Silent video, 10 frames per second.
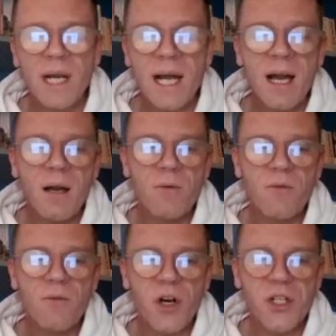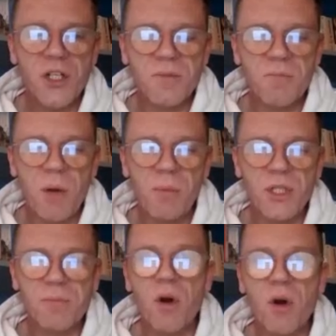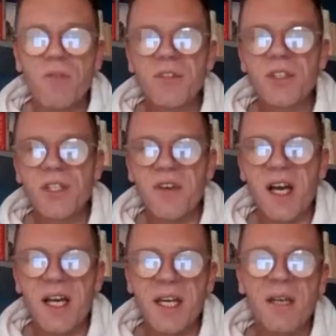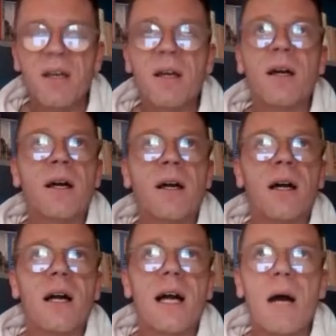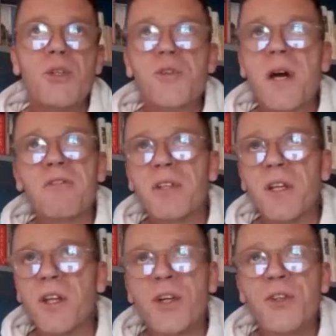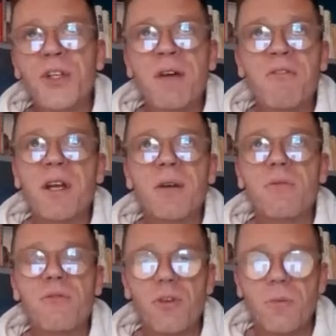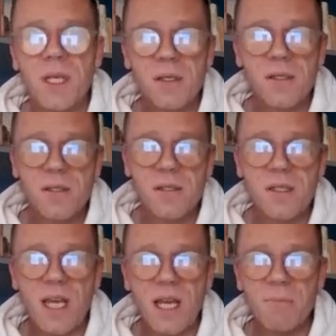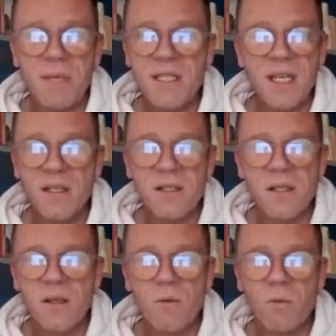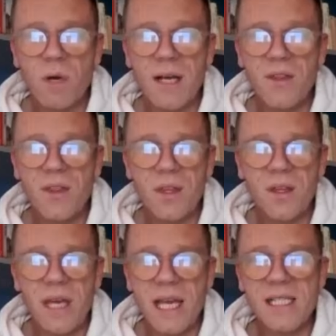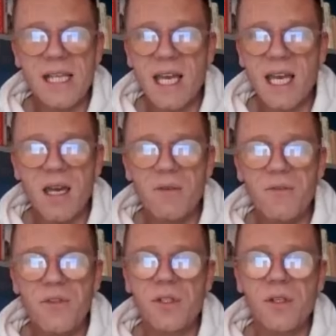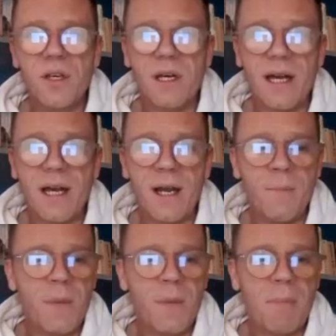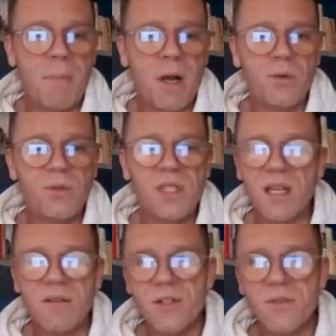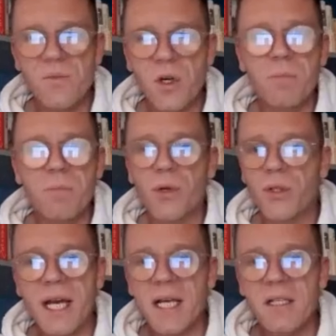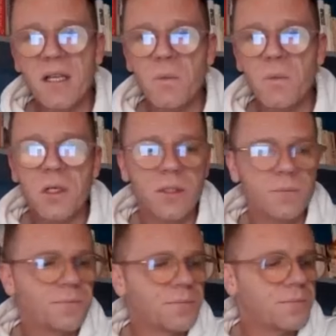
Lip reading: When I first published Poverty Safari, I was travelling to London every few weeks to take meetings with executives about television work, broadcasting work.